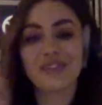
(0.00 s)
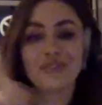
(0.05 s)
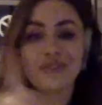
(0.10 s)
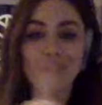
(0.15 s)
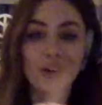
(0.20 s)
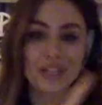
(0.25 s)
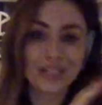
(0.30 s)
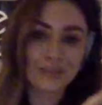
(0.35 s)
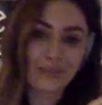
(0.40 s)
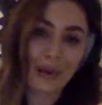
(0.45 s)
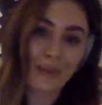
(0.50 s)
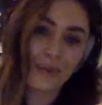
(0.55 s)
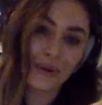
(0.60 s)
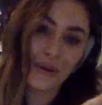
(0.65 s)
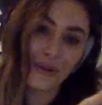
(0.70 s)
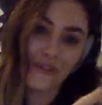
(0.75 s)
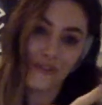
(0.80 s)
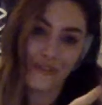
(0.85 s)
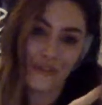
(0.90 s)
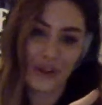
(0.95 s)
voice
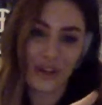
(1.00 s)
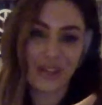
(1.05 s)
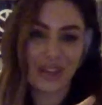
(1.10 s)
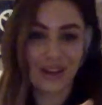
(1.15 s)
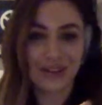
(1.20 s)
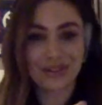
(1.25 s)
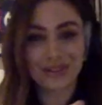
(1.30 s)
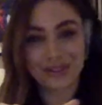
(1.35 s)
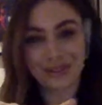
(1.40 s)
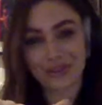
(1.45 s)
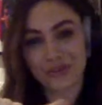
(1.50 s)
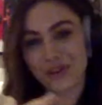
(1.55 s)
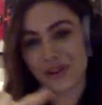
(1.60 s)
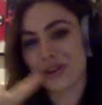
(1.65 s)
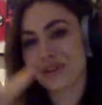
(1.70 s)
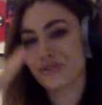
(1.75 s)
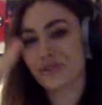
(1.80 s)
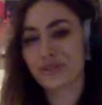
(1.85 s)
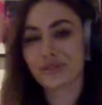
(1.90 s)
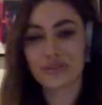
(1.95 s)
memo
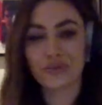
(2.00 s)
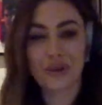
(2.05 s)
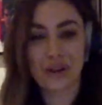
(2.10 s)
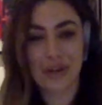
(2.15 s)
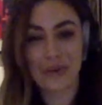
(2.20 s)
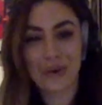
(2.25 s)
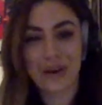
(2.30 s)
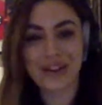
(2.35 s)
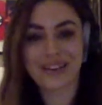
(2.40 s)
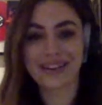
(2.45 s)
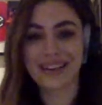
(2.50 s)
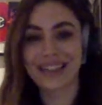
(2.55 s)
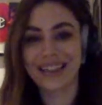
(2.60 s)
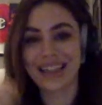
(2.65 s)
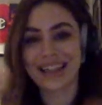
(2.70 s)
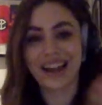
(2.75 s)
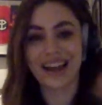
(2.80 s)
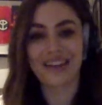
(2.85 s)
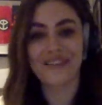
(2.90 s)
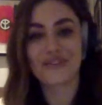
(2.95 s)
4321 and
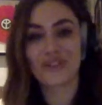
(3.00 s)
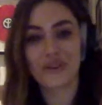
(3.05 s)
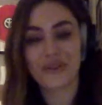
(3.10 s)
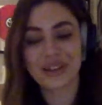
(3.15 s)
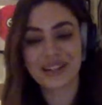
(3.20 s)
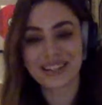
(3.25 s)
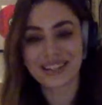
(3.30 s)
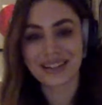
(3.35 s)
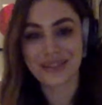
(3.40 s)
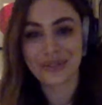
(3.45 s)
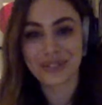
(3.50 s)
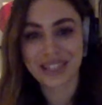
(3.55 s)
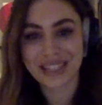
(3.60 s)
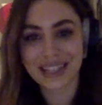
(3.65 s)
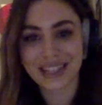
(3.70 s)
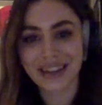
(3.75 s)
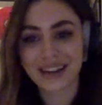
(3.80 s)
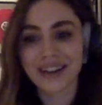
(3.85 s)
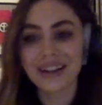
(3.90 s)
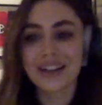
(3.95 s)
then i have no idea what's
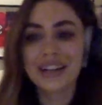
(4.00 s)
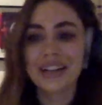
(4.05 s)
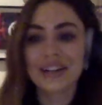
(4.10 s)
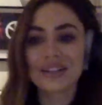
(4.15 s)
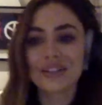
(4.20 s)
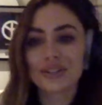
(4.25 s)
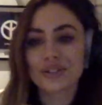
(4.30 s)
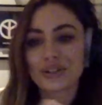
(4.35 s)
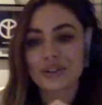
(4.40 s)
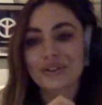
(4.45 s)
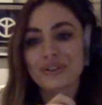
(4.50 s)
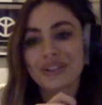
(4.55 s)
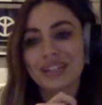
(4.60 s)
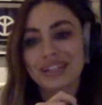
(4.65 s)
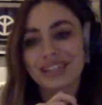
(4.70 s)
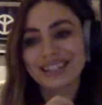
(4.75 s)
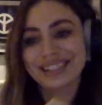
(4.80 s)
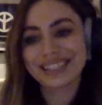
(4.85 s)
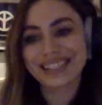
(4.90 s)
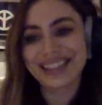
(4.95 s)
in there so it's